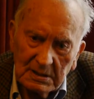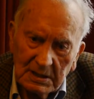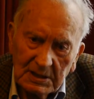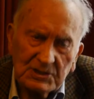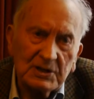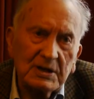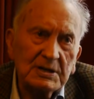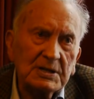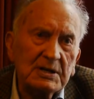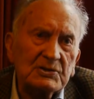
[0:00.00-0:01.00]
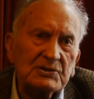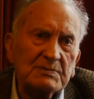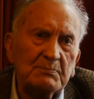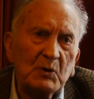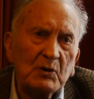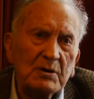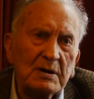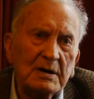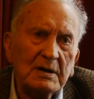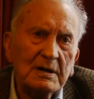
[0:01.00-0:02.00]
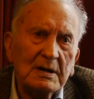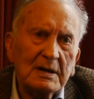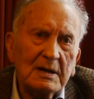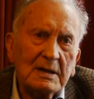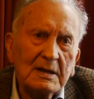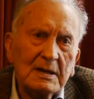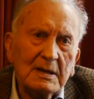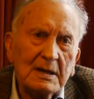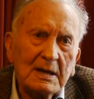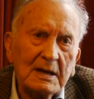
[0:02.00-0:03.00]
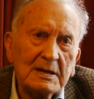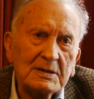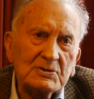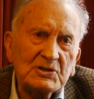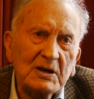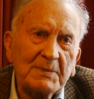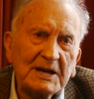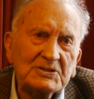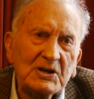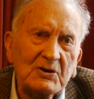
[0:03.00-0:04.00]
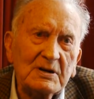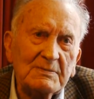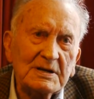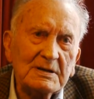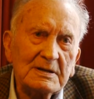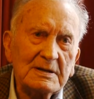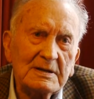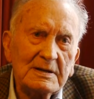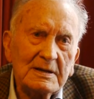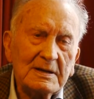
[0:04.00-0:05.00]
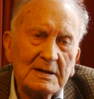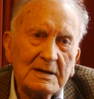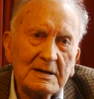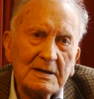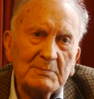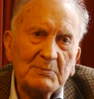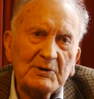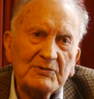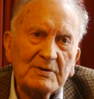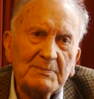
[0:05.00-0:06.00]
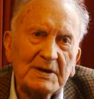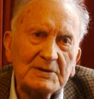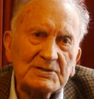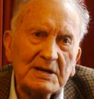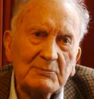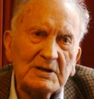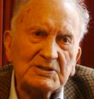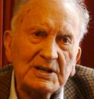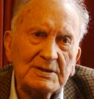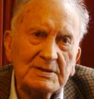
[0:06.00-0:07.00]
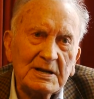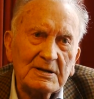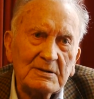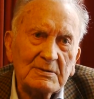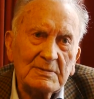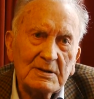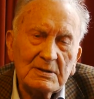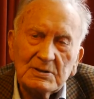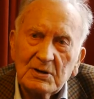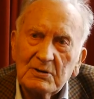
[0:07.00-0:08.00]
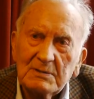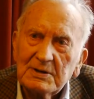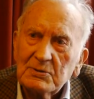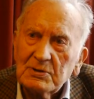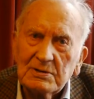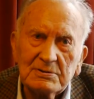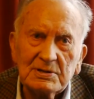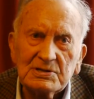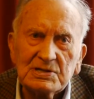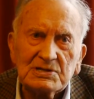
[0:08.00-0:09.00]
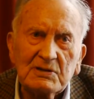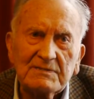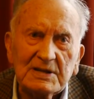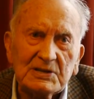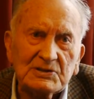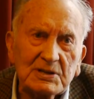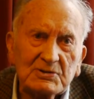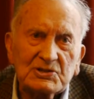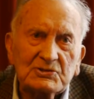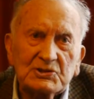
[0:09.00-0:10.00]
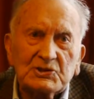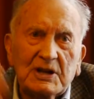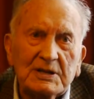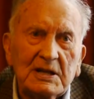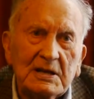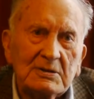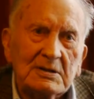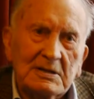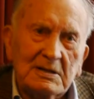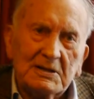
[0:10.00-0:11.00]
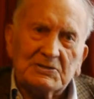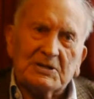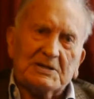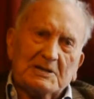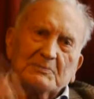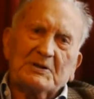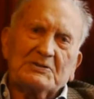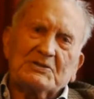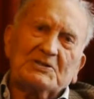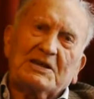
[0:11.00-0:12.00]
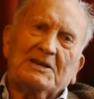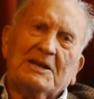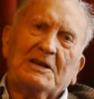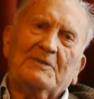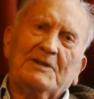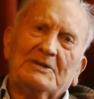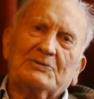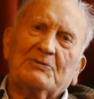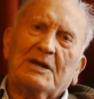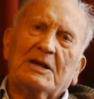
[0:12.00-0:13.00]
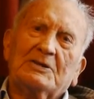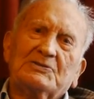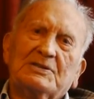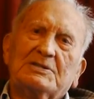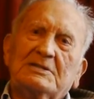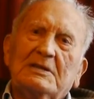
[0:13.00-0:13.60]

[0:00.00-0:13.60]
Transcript: eight or nine years more. And I used to go back to Galway, and my brother at base said, "What do you think?" Galway, look, this is lovely. He said, "The sun is shining here." And I said, "Yeah," but I said, "You get a hell of a lot of rain." I said,